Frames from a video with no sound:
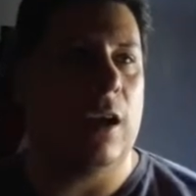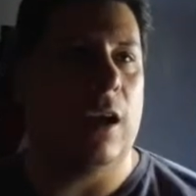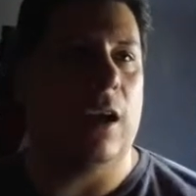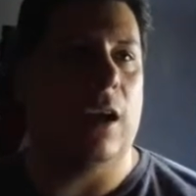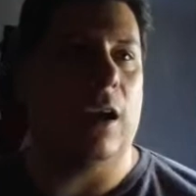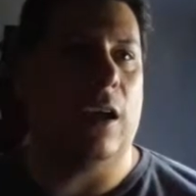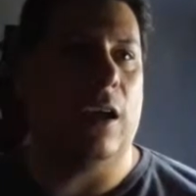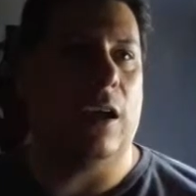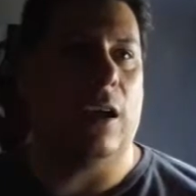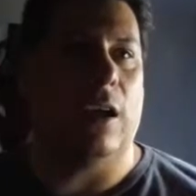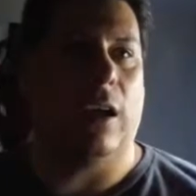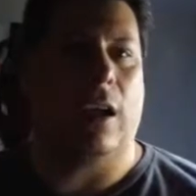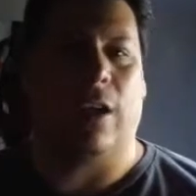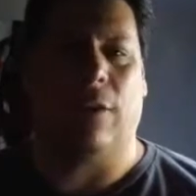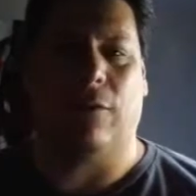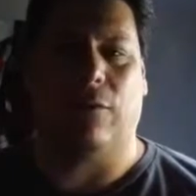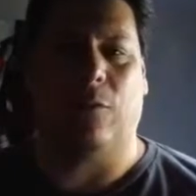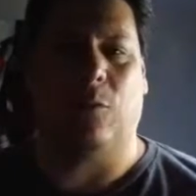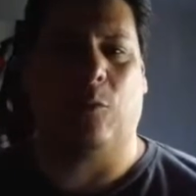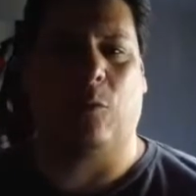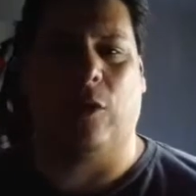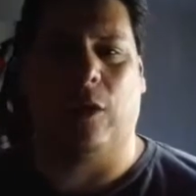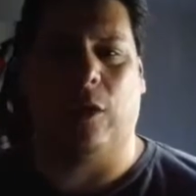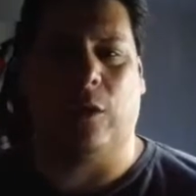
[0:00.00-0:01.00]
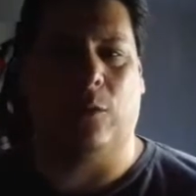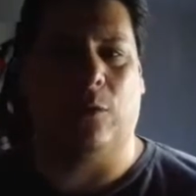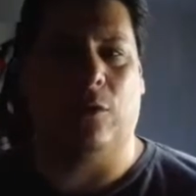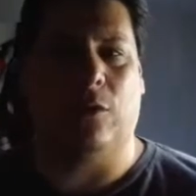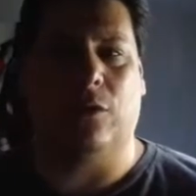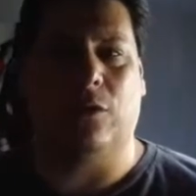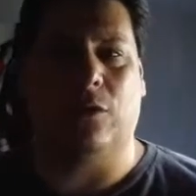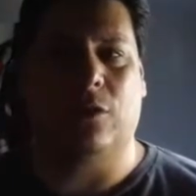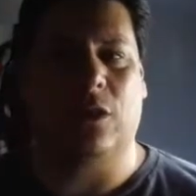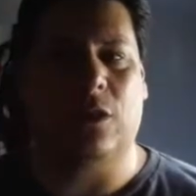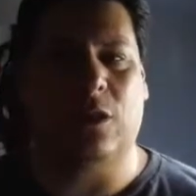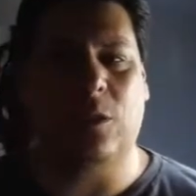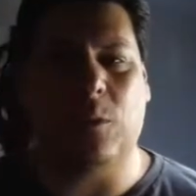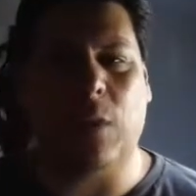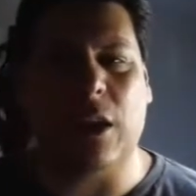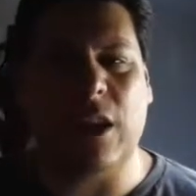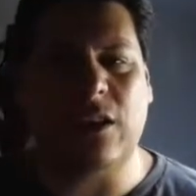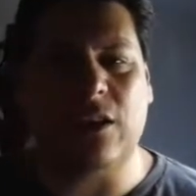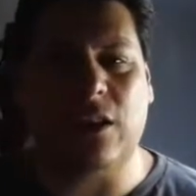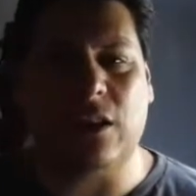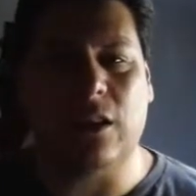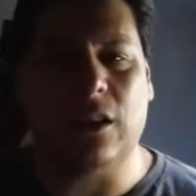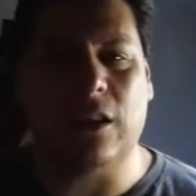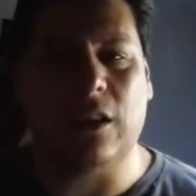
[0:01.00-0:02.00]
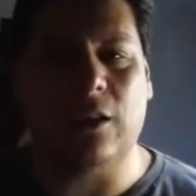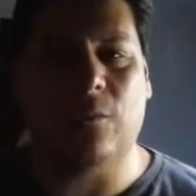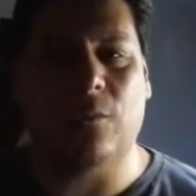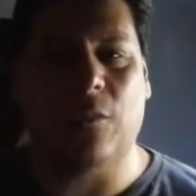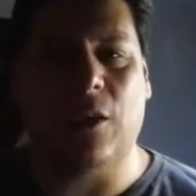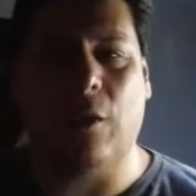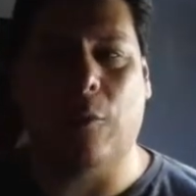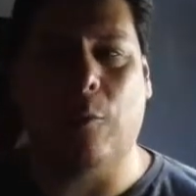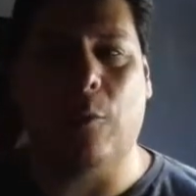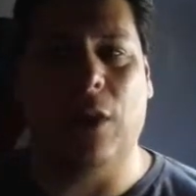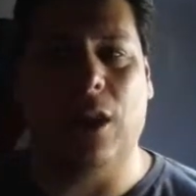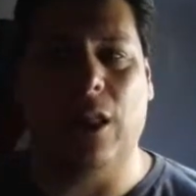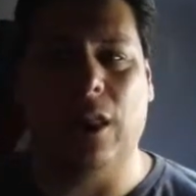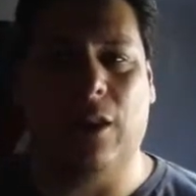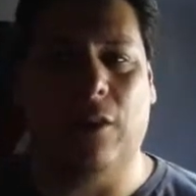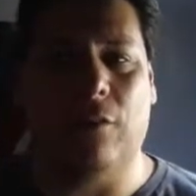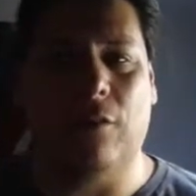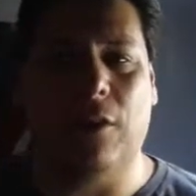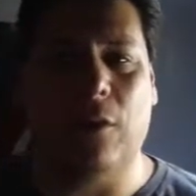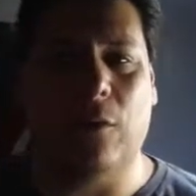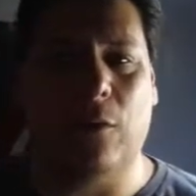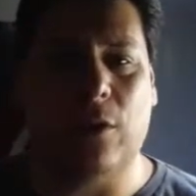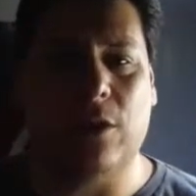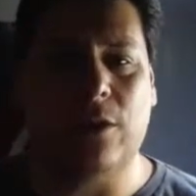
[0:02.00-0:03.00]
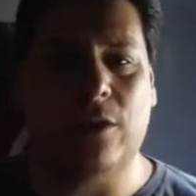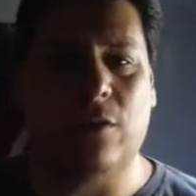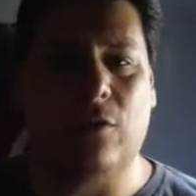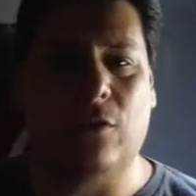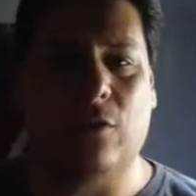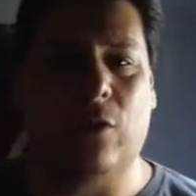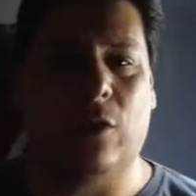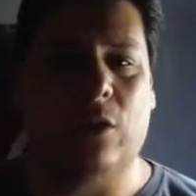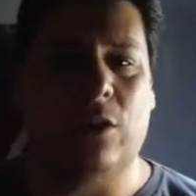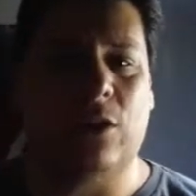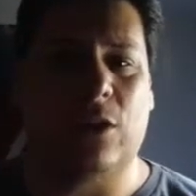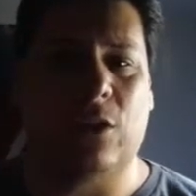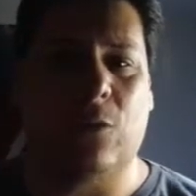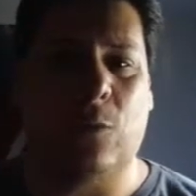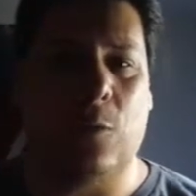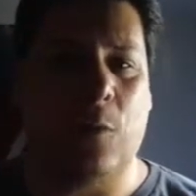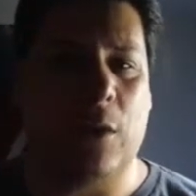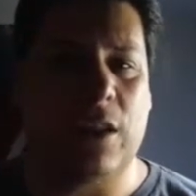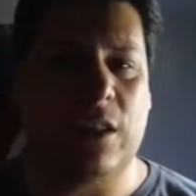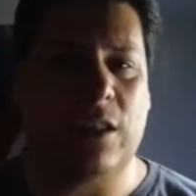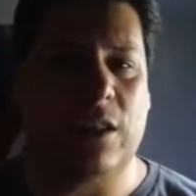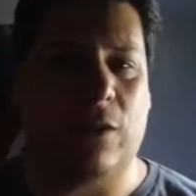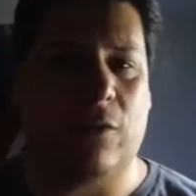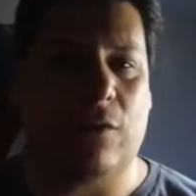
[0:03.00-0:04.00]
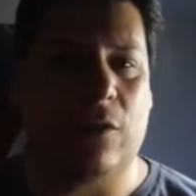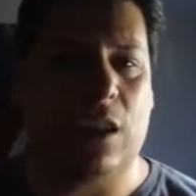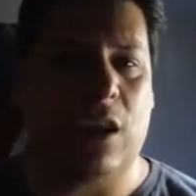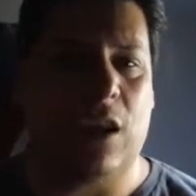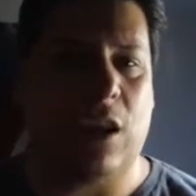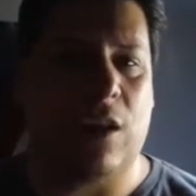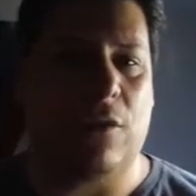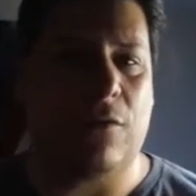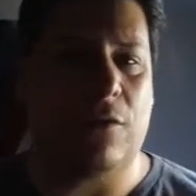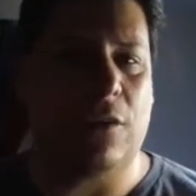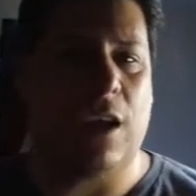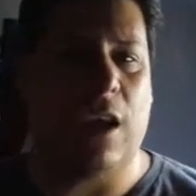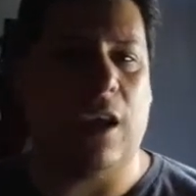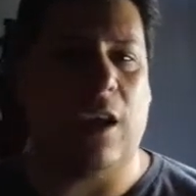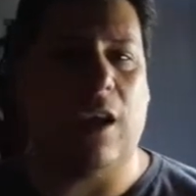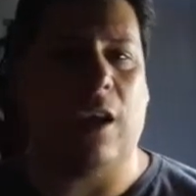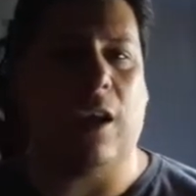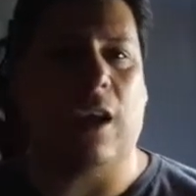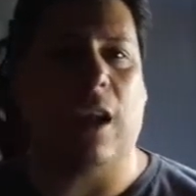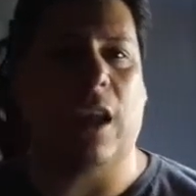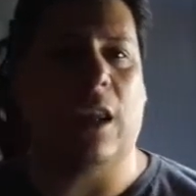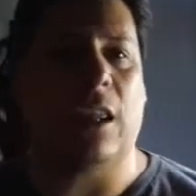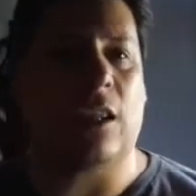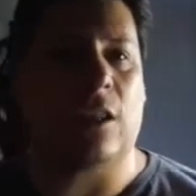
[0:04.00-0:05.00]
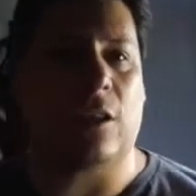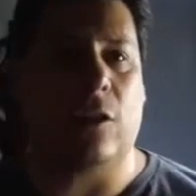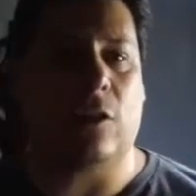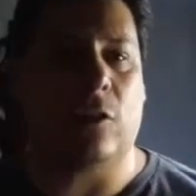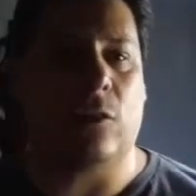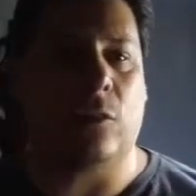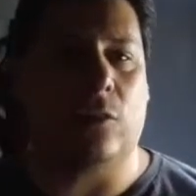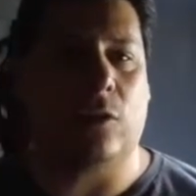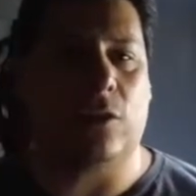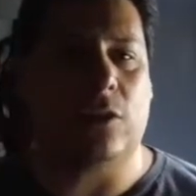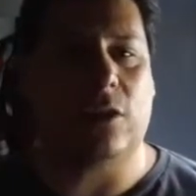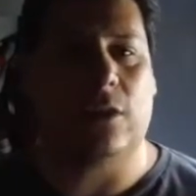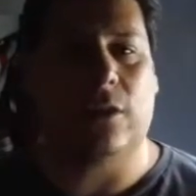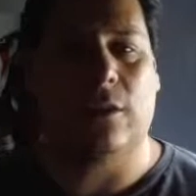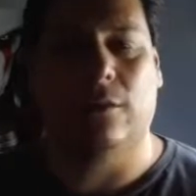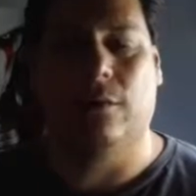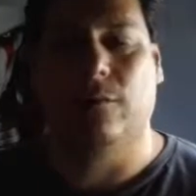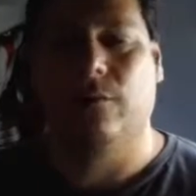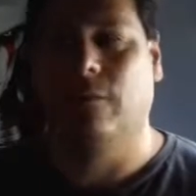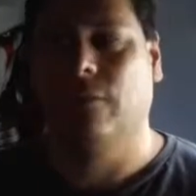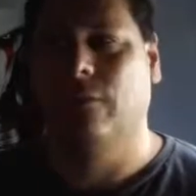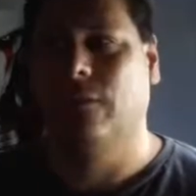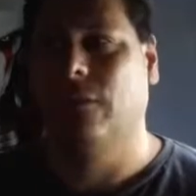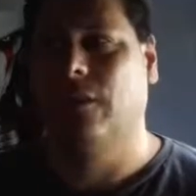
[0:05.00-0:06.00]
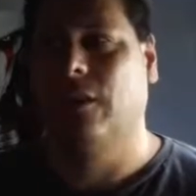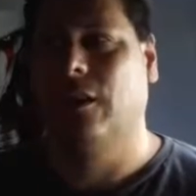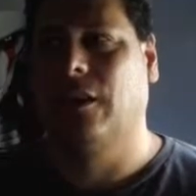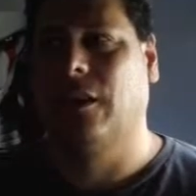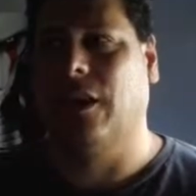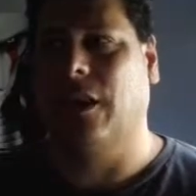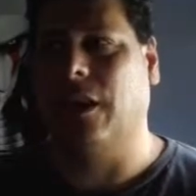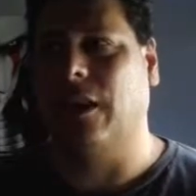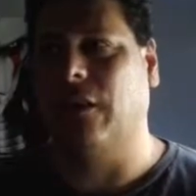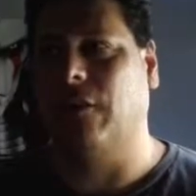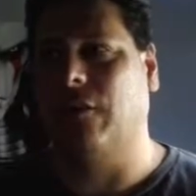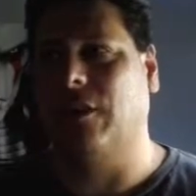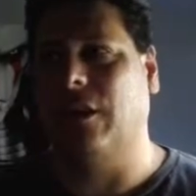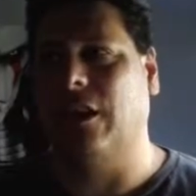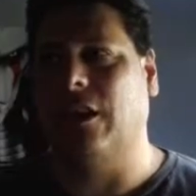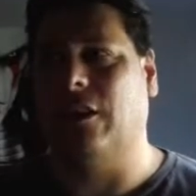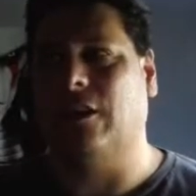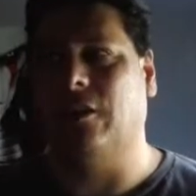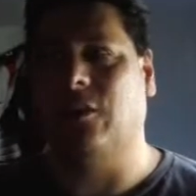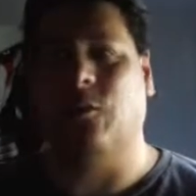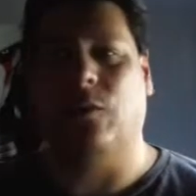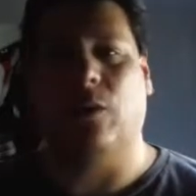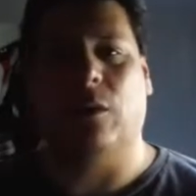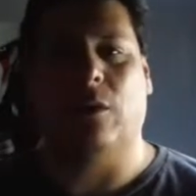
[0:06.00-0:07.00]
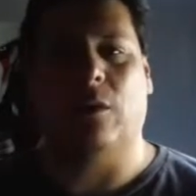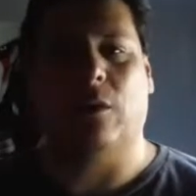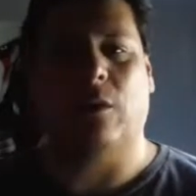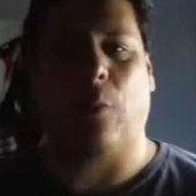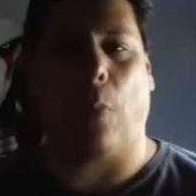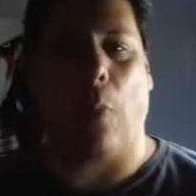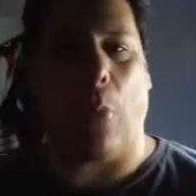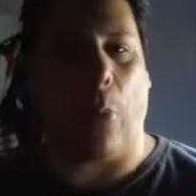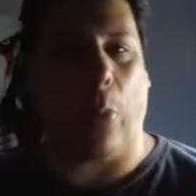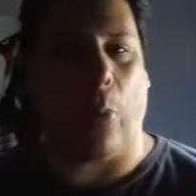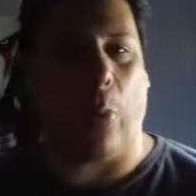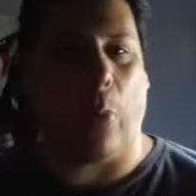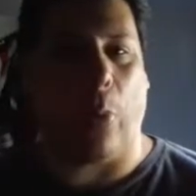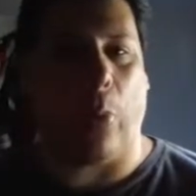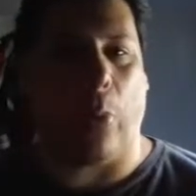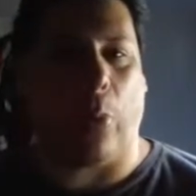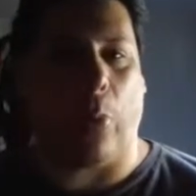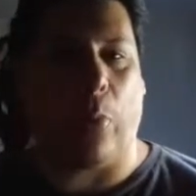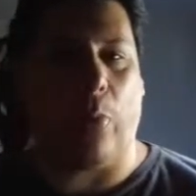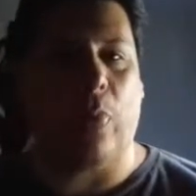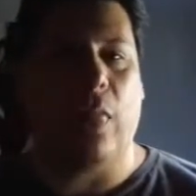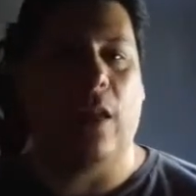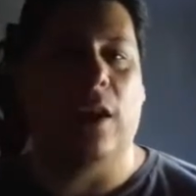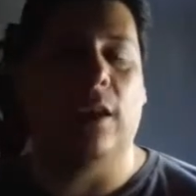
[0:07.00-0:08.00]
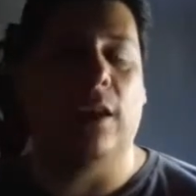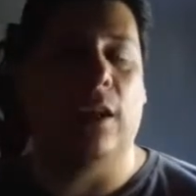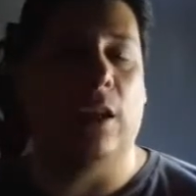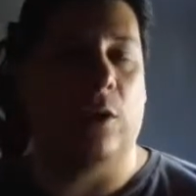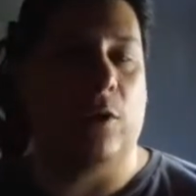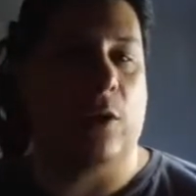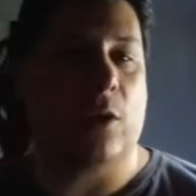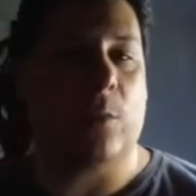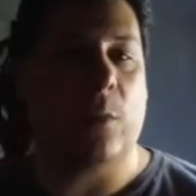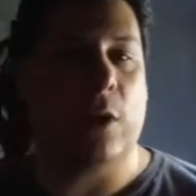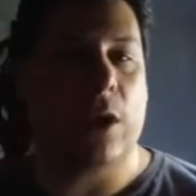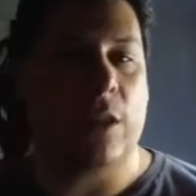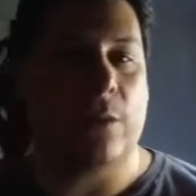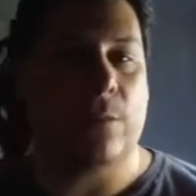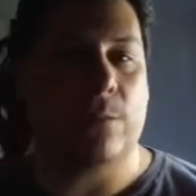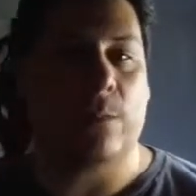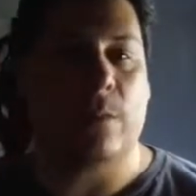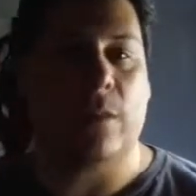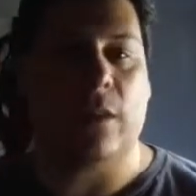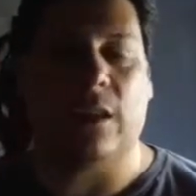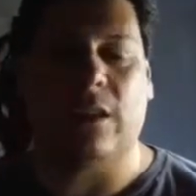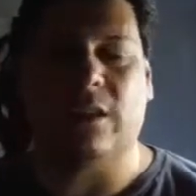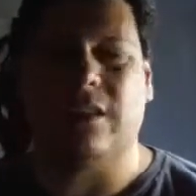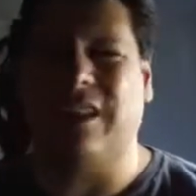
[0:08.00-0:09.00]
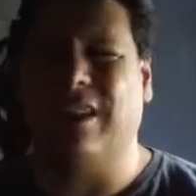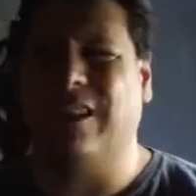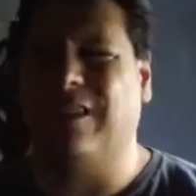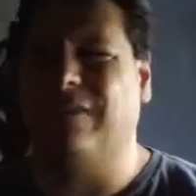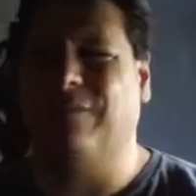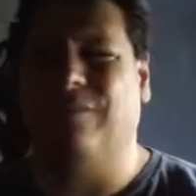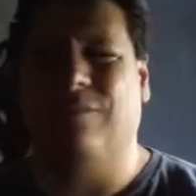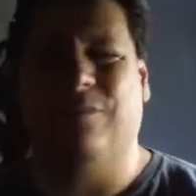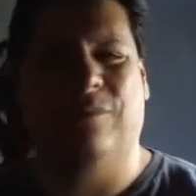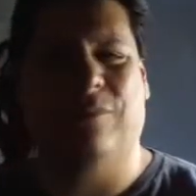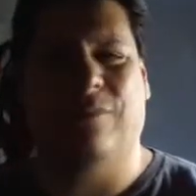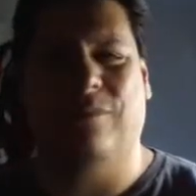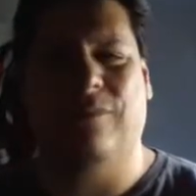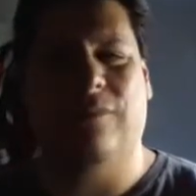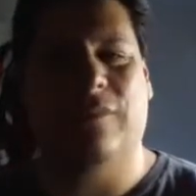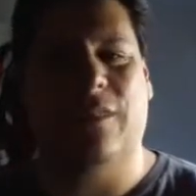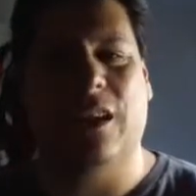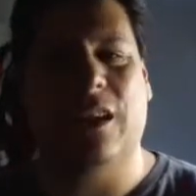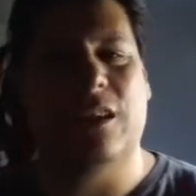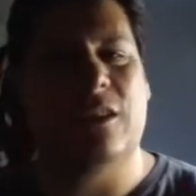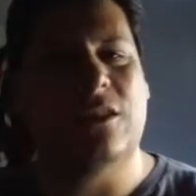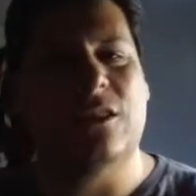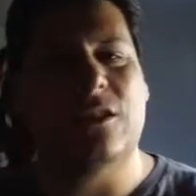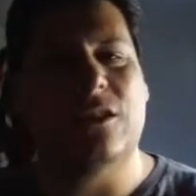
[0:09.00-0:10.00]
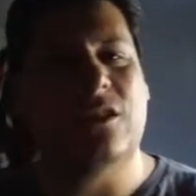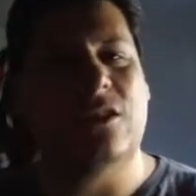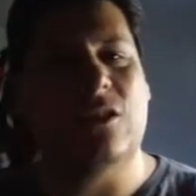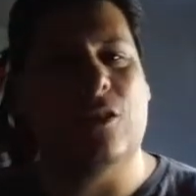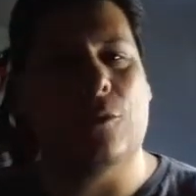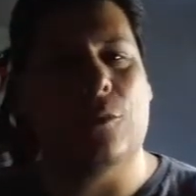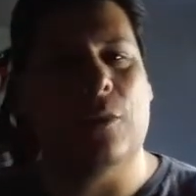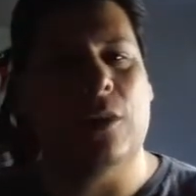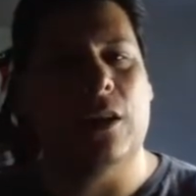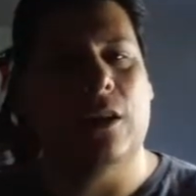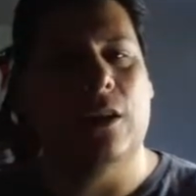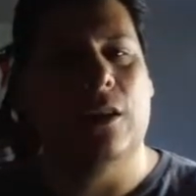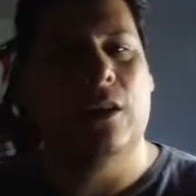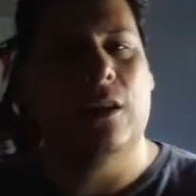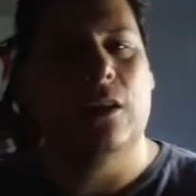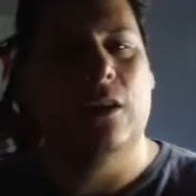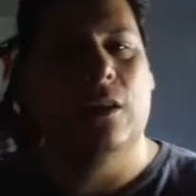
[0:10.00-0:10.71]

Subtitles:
F the prequels, especially. Everybody loved the original trilogy. We'll base everything off that and the Clone Wars. And everything else pretty much, you know what I mean? It's like, it's just stupid.